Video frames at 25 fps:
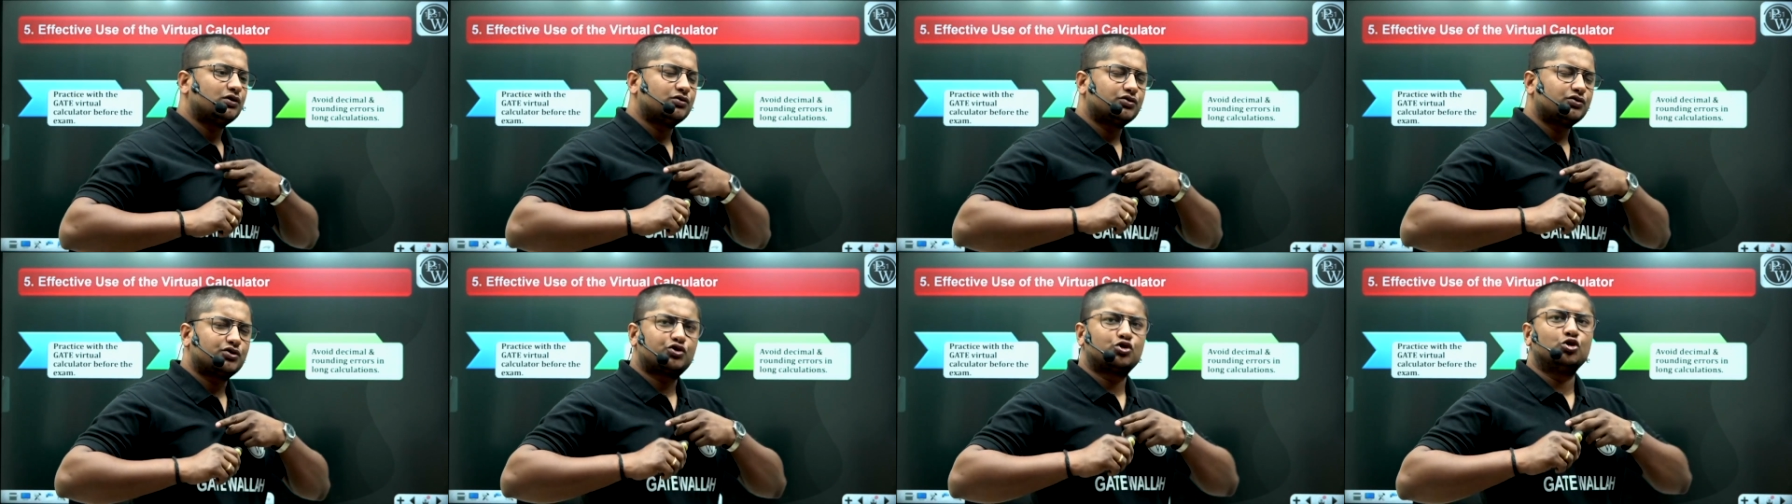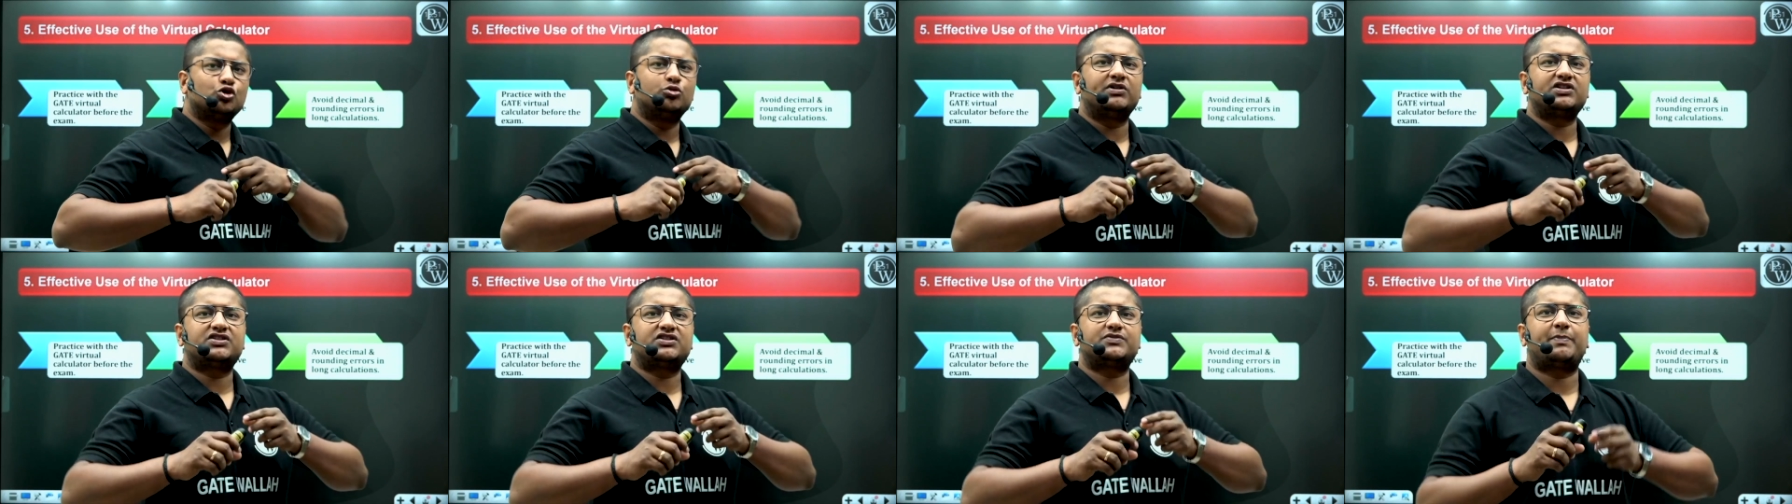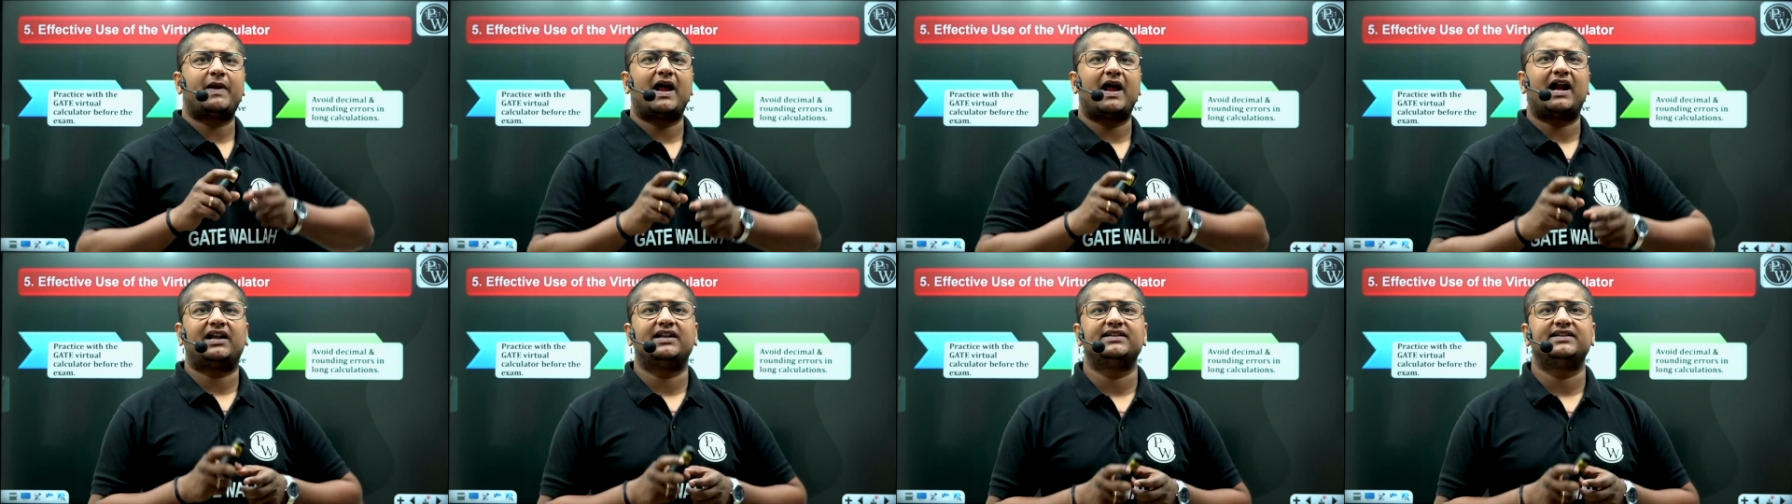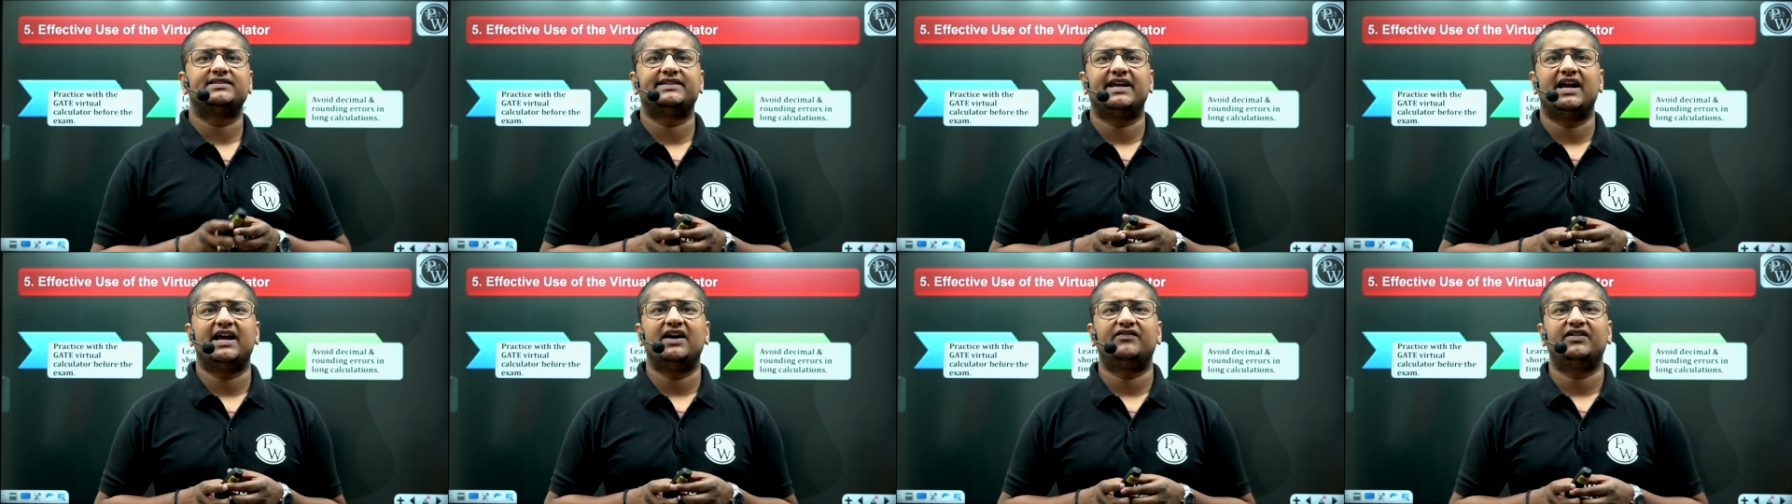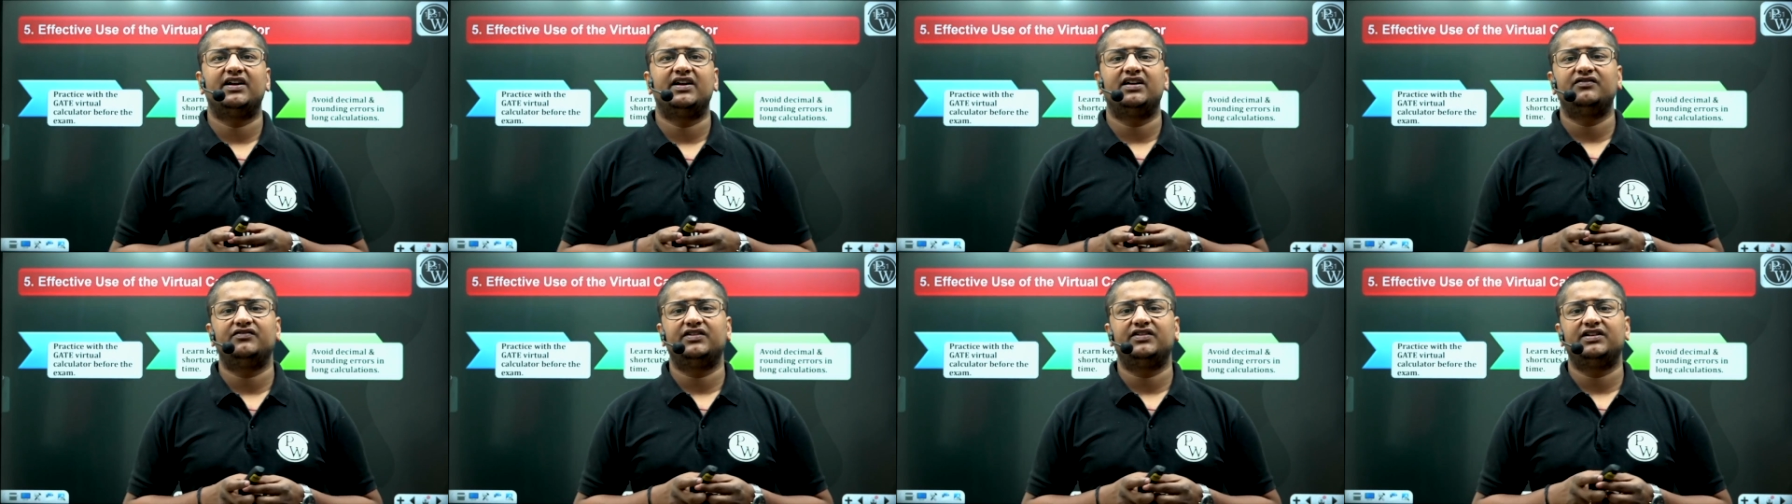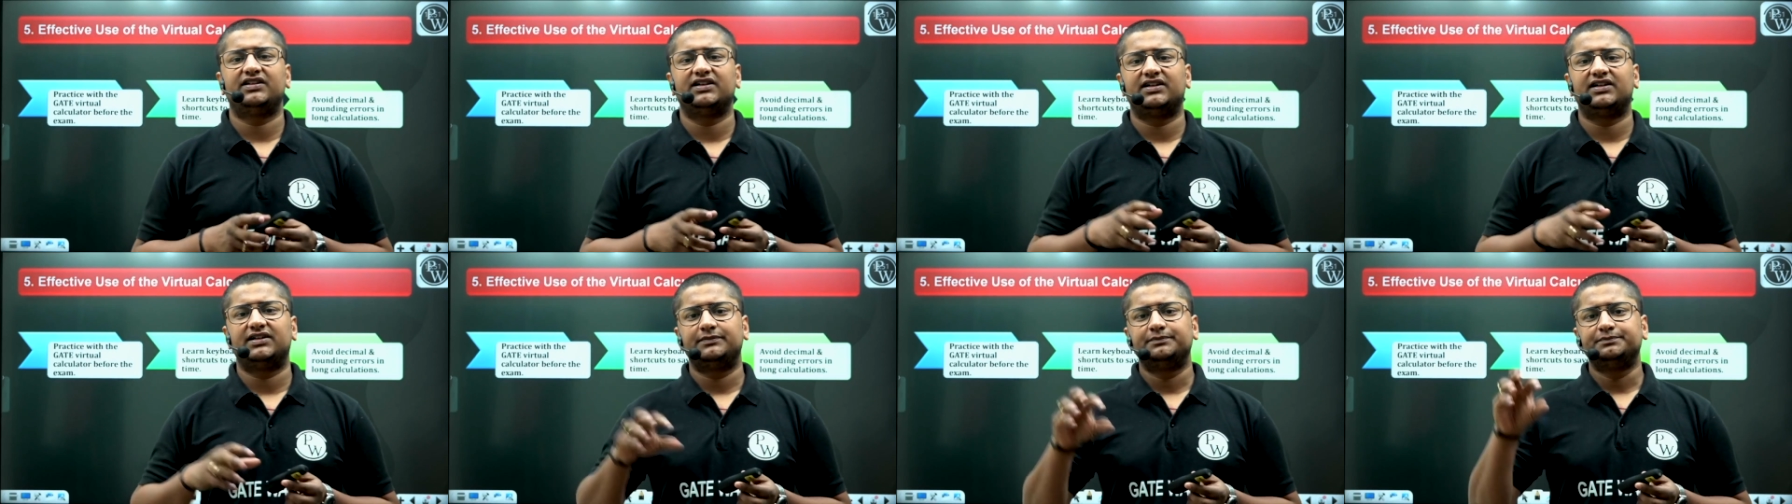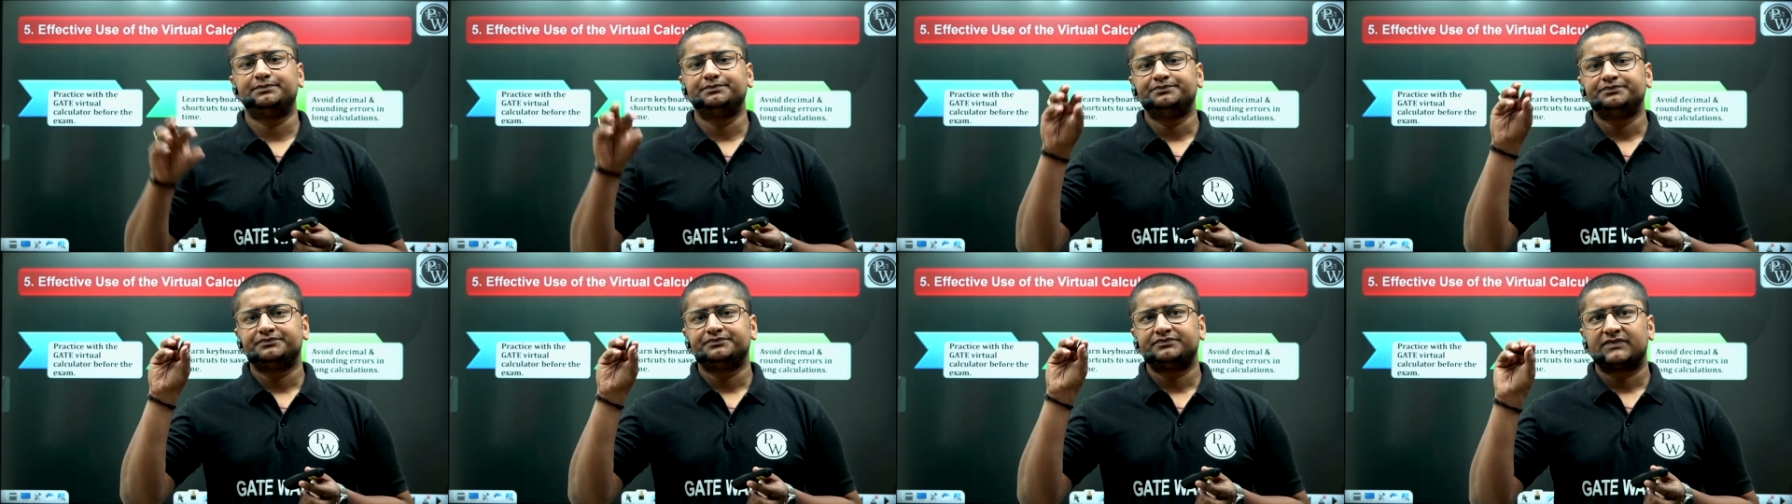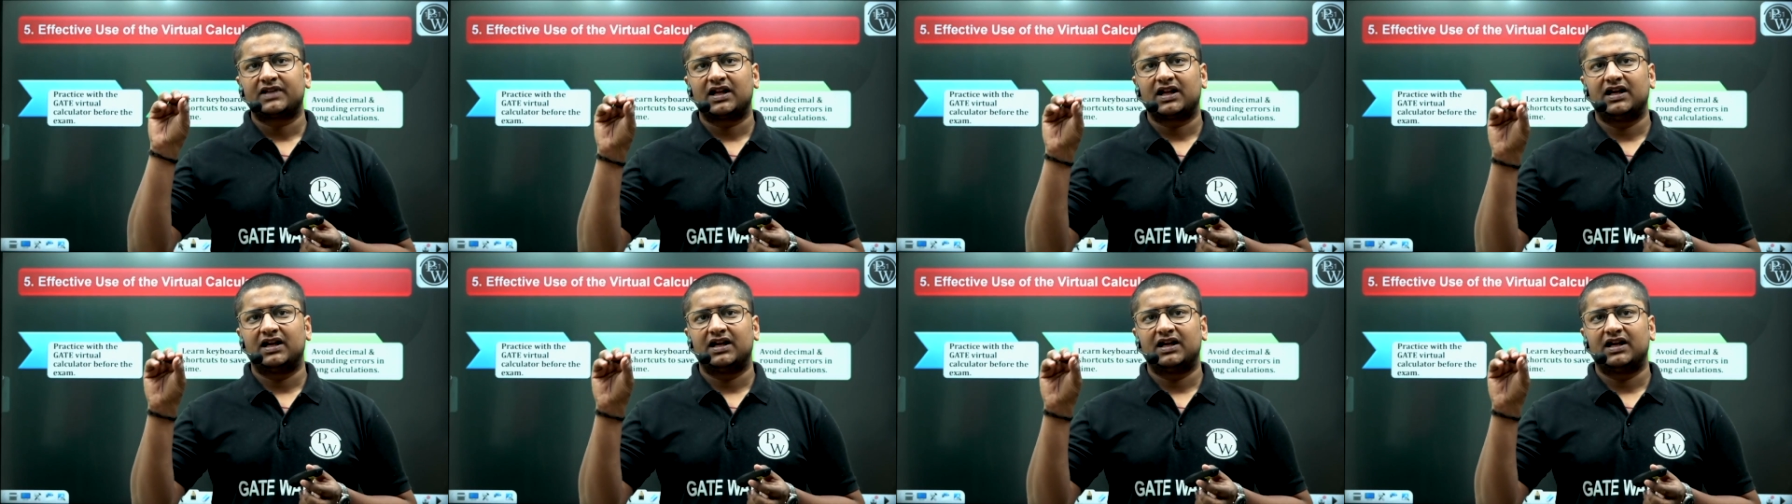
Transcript: so much practice they have done with the uh,